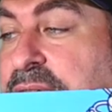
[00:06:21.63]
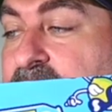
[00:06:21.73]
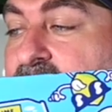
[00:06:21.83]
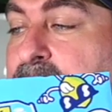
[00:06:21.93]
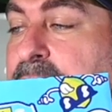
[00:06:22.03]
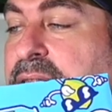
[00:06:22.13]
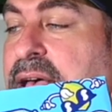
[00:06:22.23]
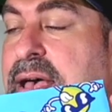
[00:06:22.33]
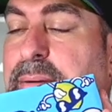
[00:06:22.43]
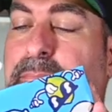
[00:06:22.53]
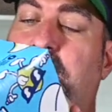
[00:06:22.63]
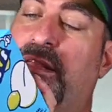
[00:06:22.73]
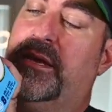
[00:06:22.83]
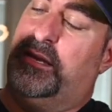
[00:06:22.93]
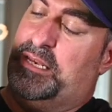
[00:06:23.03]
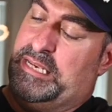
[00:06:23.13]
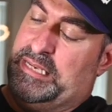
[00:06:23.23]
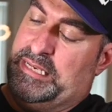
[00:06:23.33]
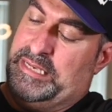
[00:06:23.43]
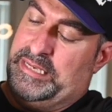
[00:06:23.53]
so we have lemon lime
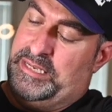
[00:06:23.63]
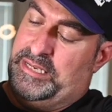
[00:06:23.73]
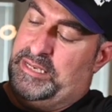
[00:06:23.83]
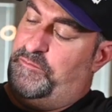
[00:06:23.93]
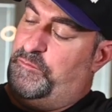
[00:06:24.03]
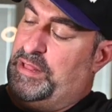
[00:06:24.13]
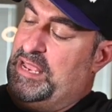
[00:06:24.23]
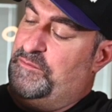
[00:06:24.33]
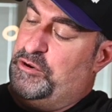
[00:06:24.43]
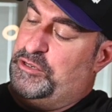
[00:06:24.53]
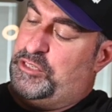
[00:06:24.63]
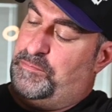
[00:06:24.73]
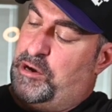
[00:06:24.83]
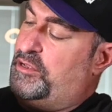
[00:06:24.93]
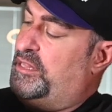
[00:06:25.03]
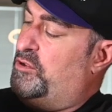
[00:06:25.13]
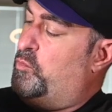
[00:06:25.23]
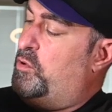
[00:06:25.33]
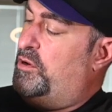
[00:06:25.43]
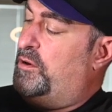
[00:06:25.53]
flavored
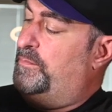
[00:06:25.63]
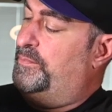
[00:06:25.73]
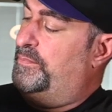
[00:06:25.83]
sparkling water.